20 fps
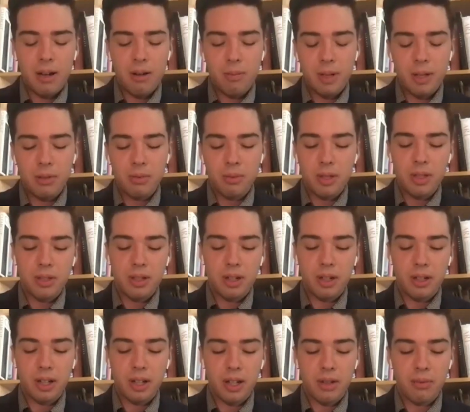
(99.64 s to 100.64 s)
about we
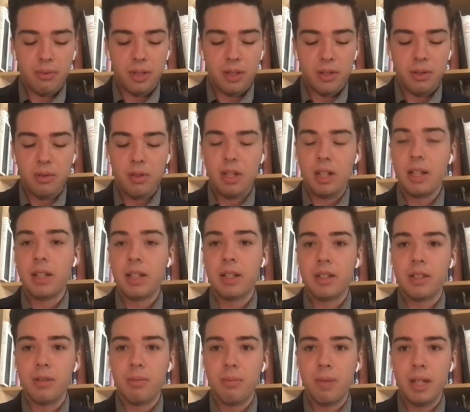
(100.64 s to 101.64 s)
start off with you telling
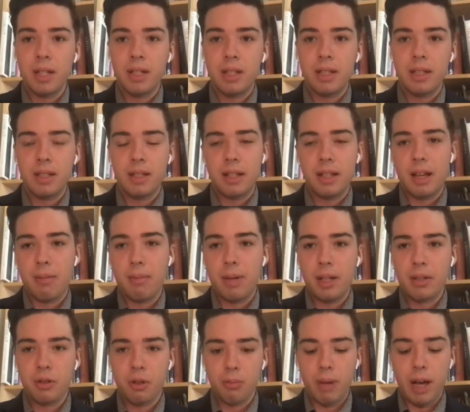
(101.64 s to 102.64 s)
us a bit
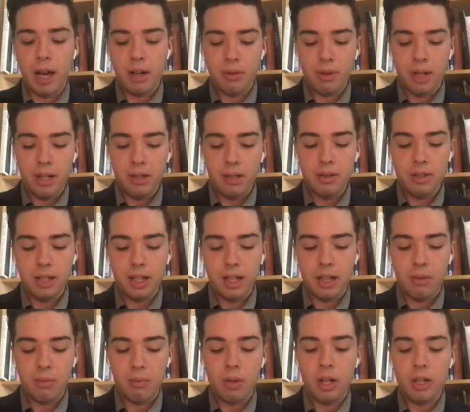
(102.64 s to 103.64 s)
about your background
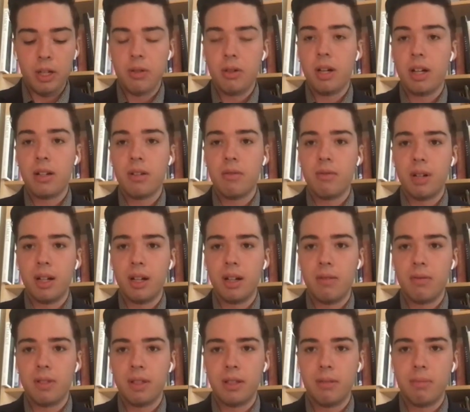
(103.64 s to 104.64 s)
and why you got
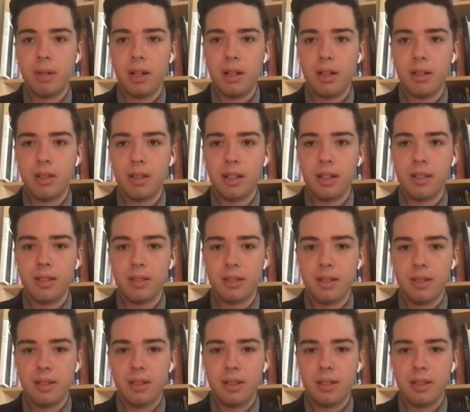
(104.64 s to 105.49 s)
involved in politics?